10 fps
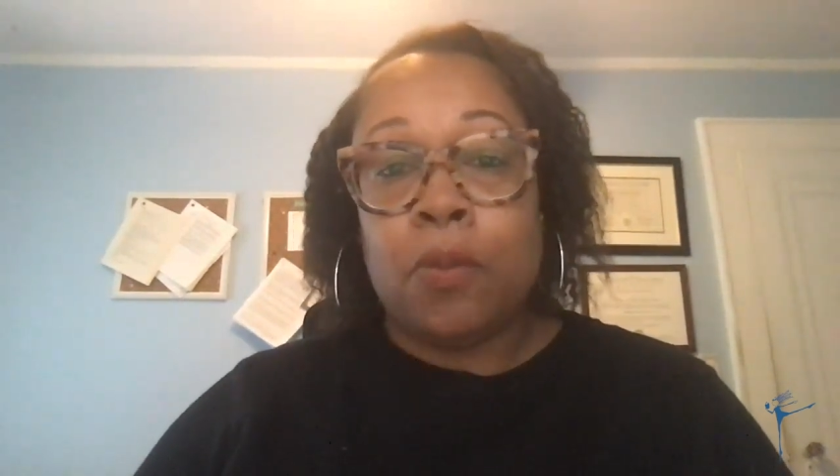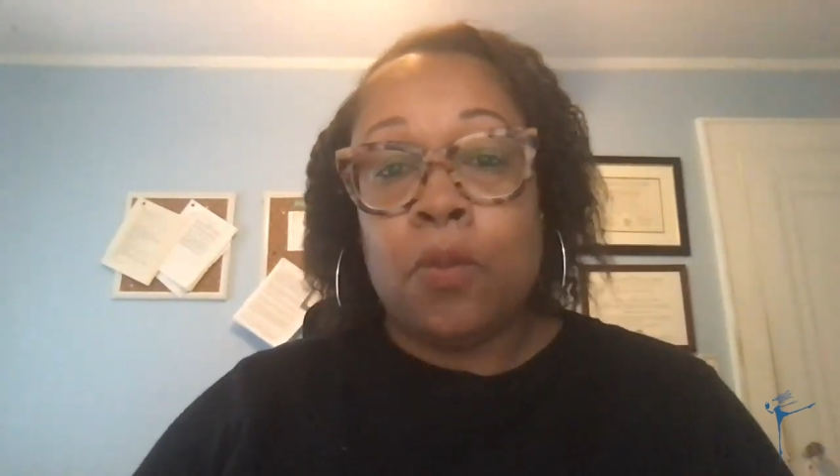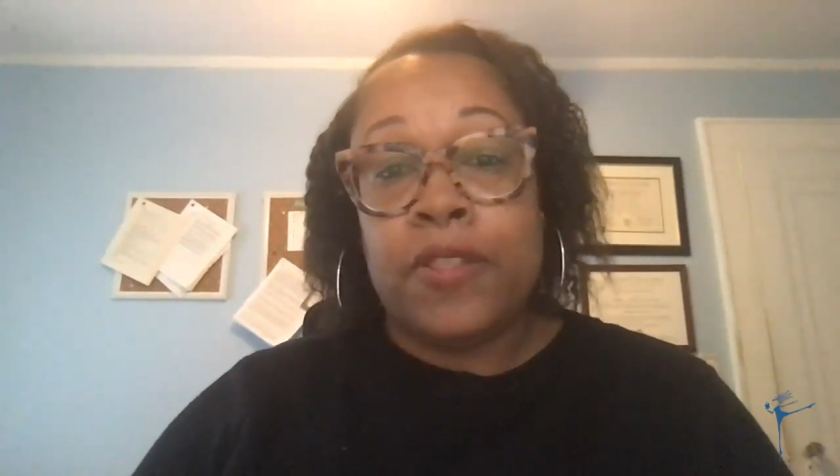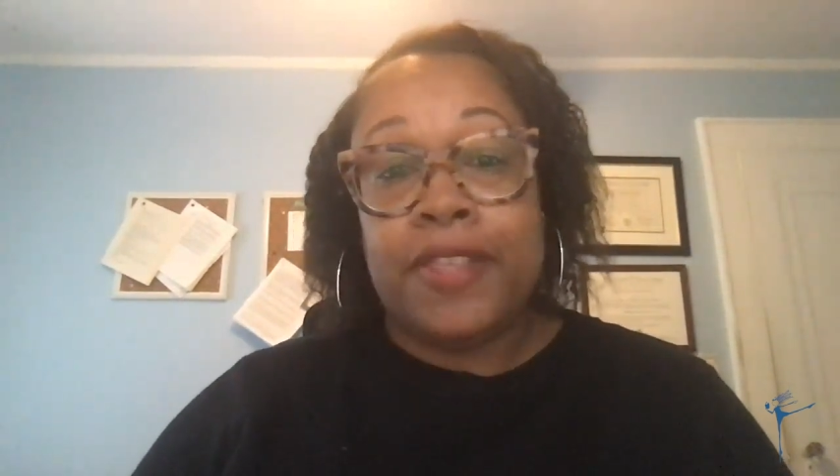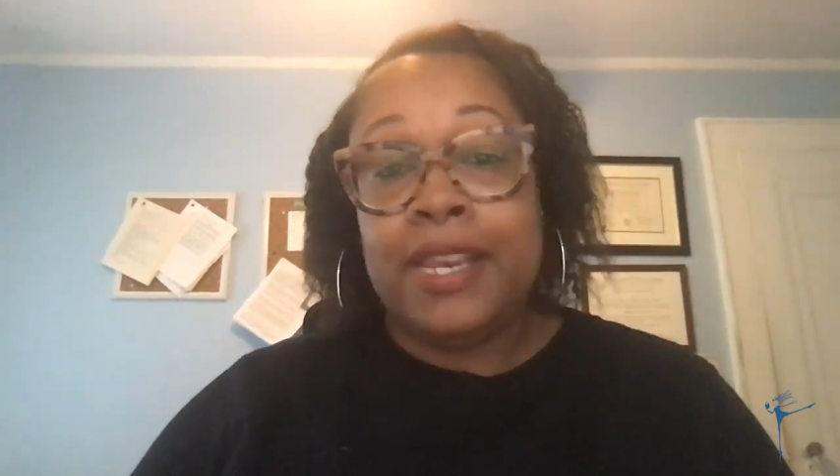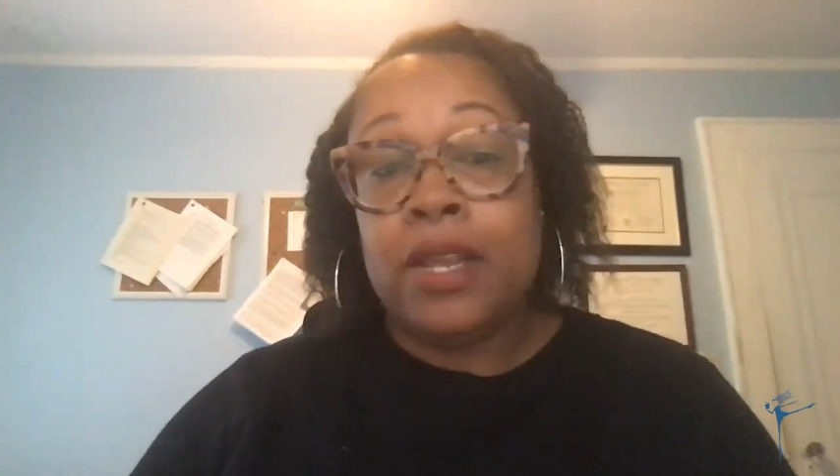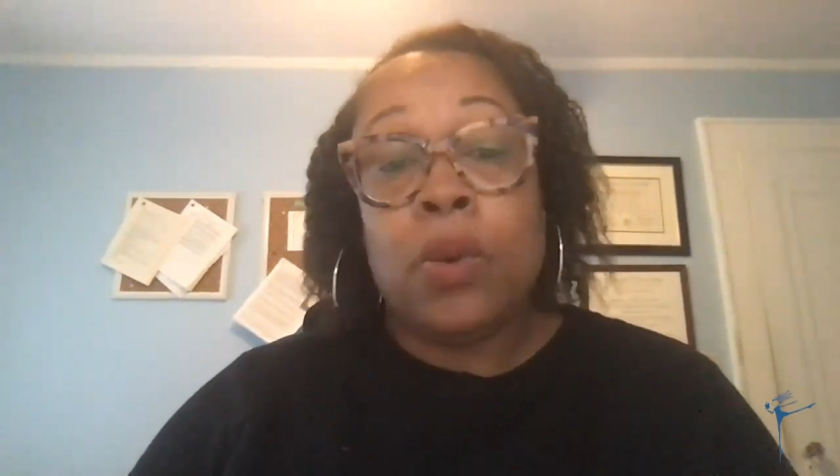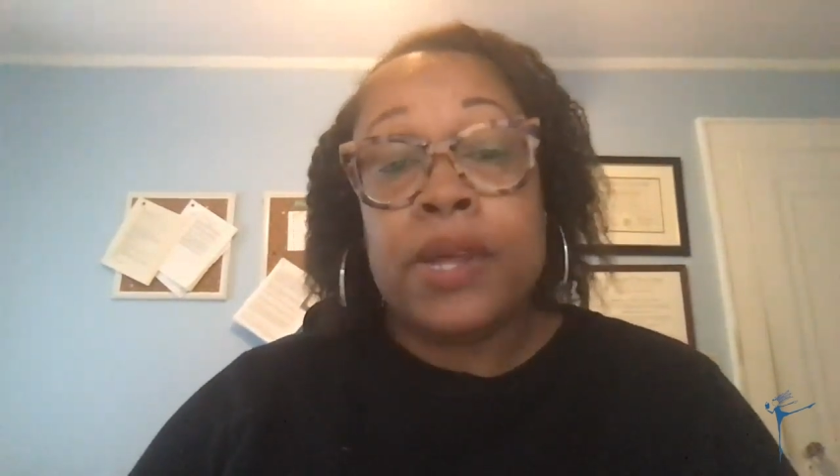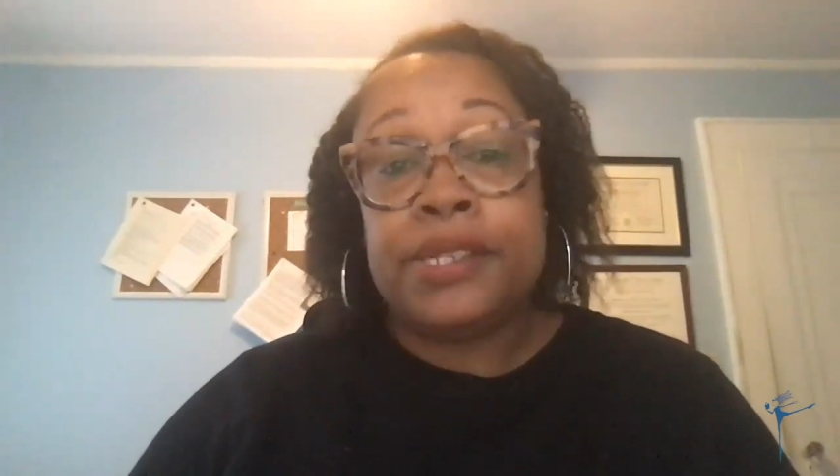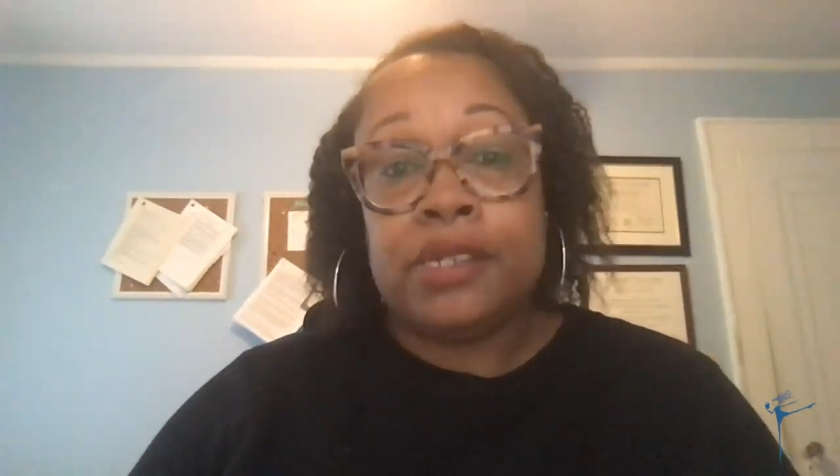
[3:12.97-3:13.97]
with any
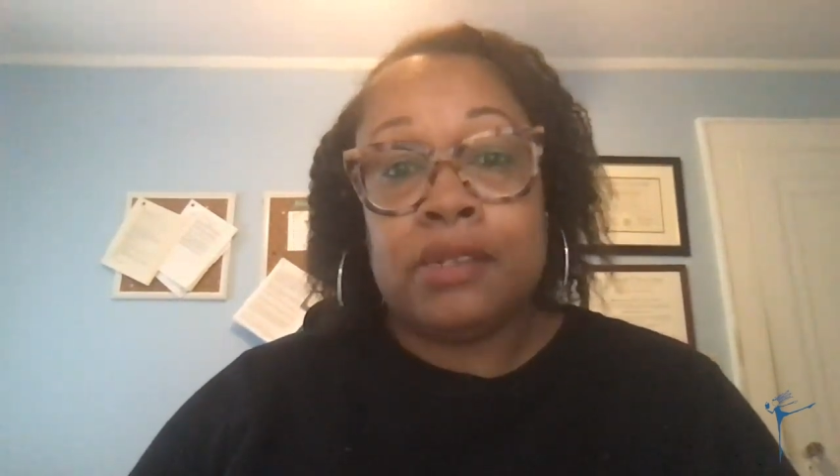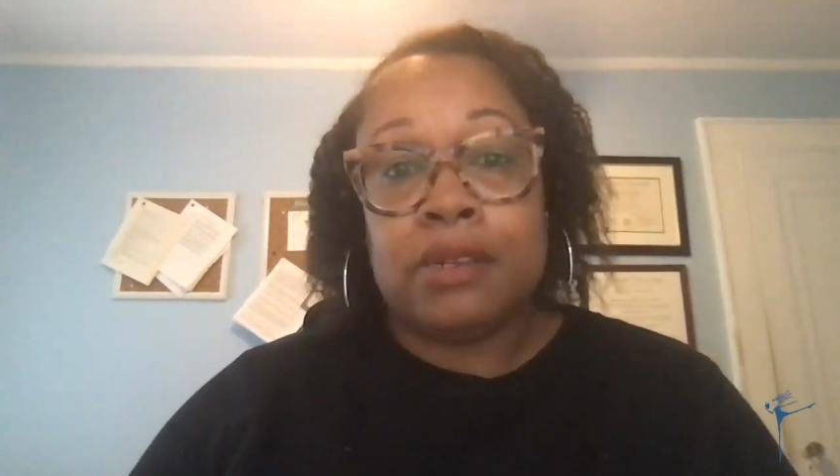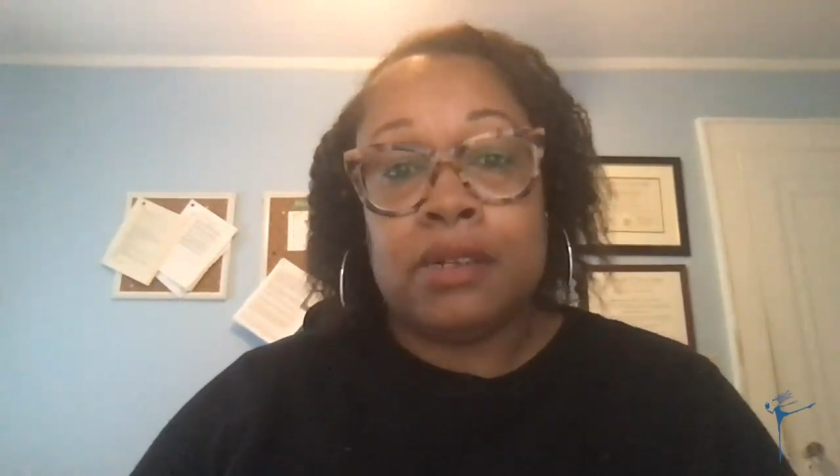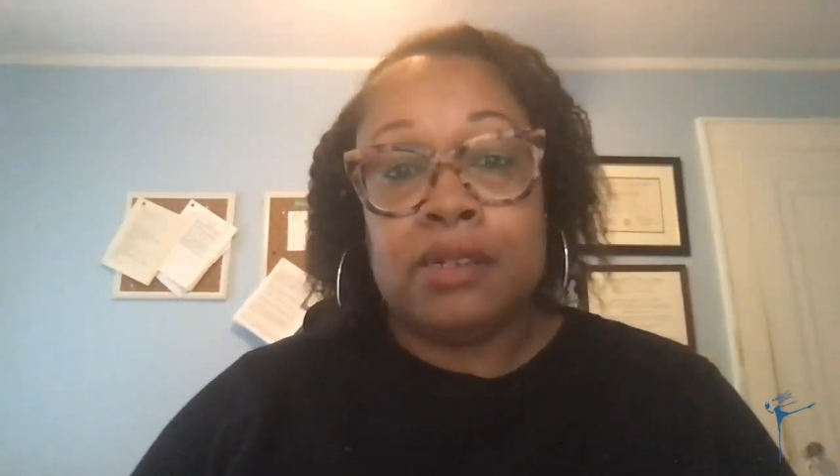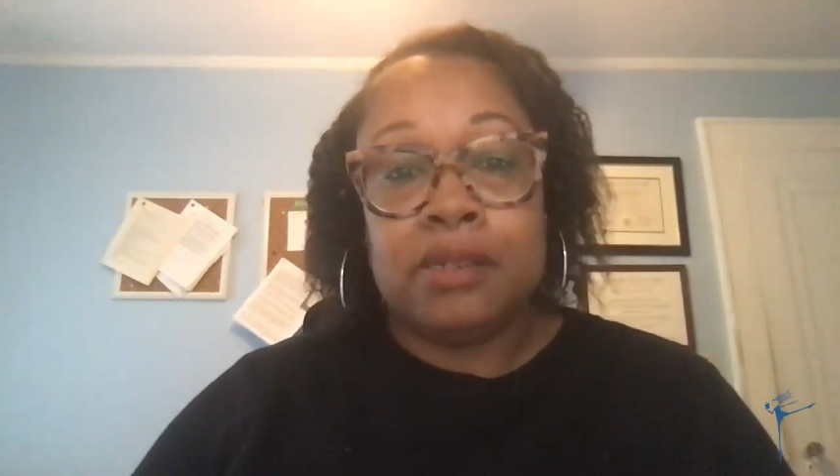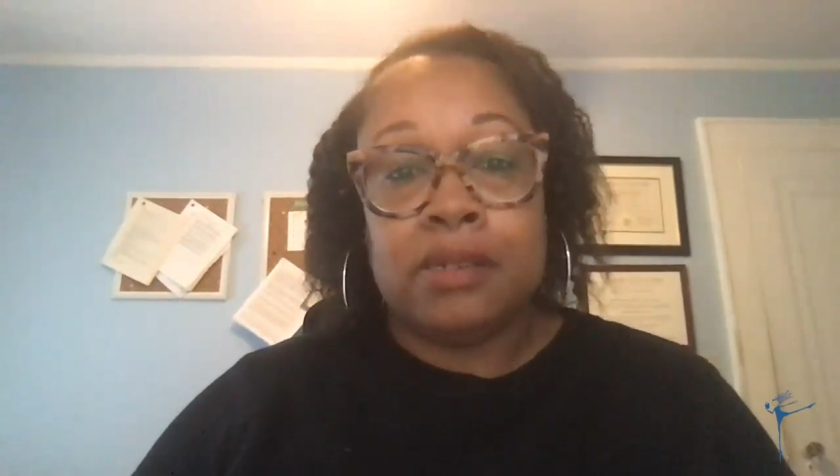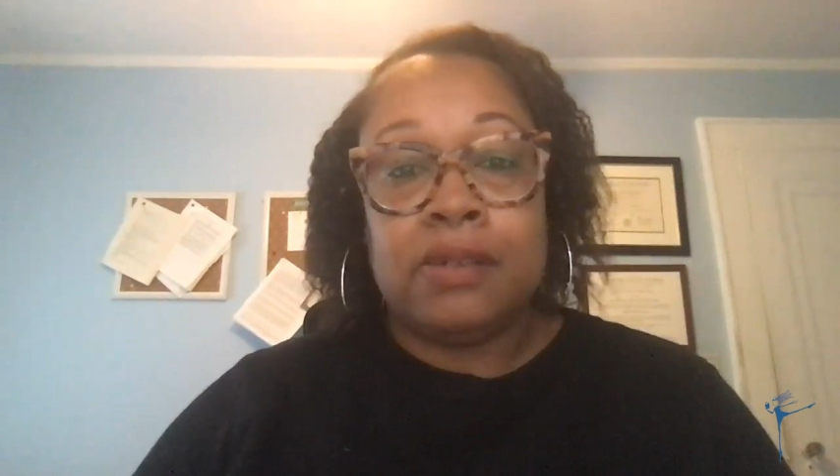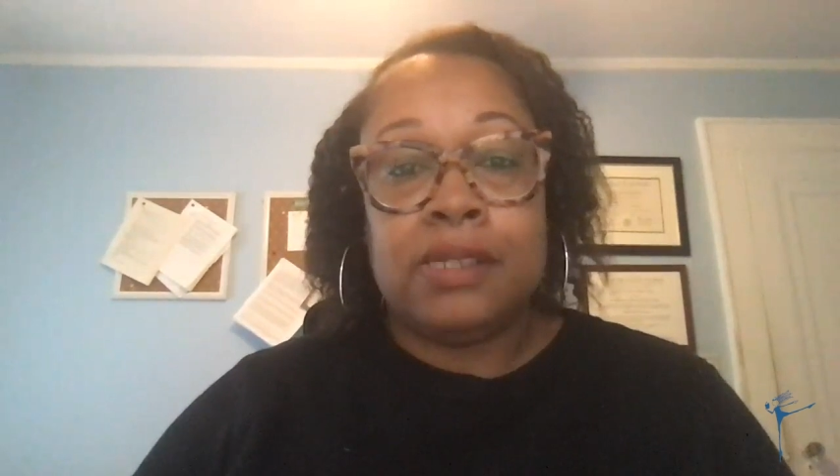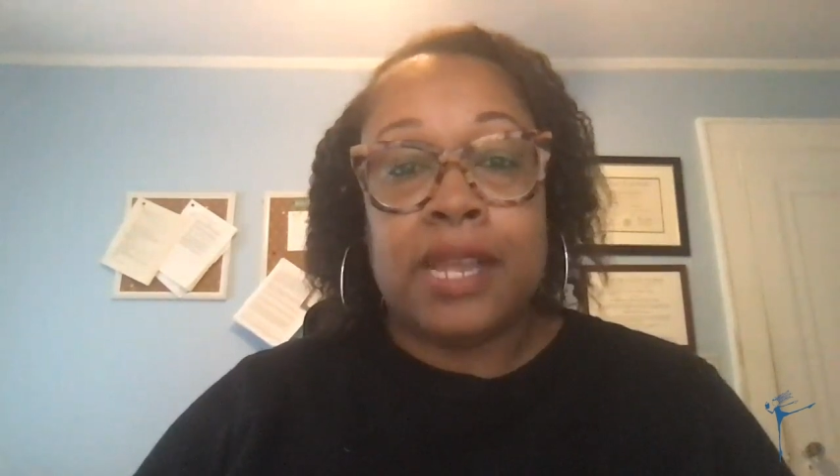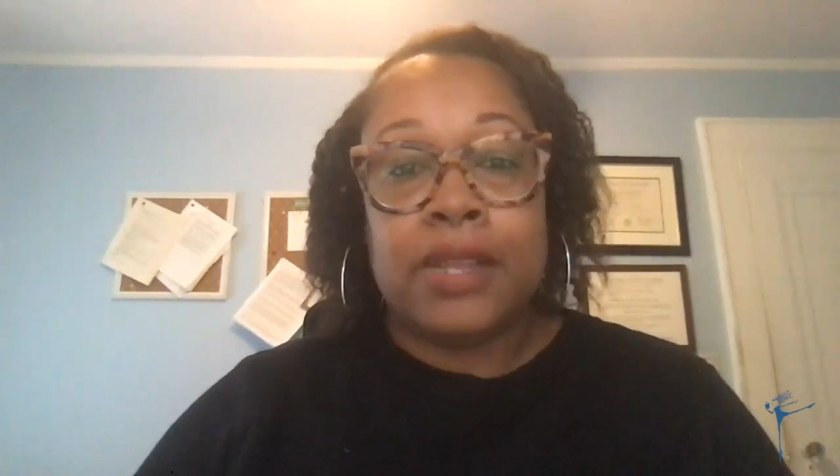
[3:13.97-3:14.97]
questions or
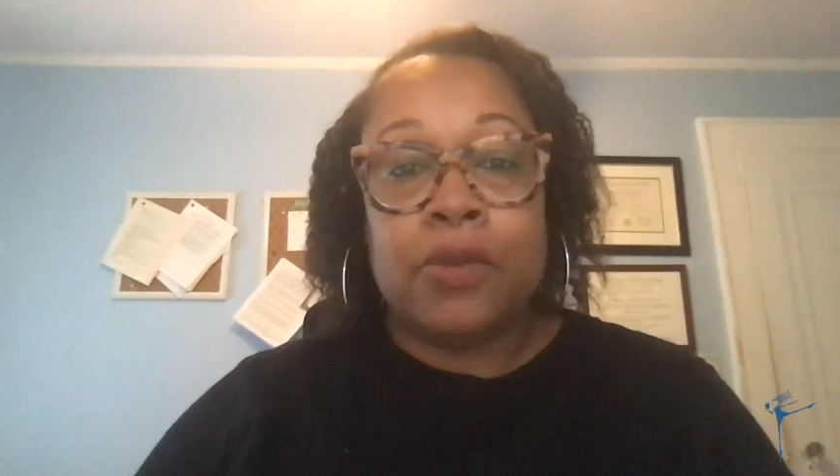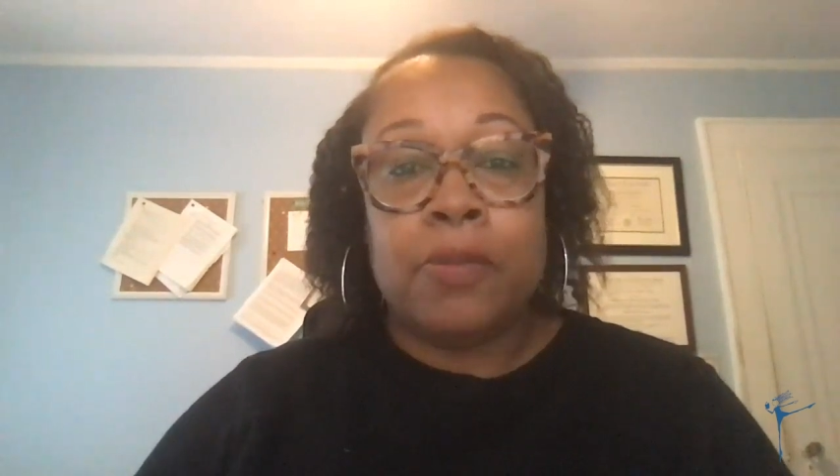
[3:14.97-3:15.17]
concerns that you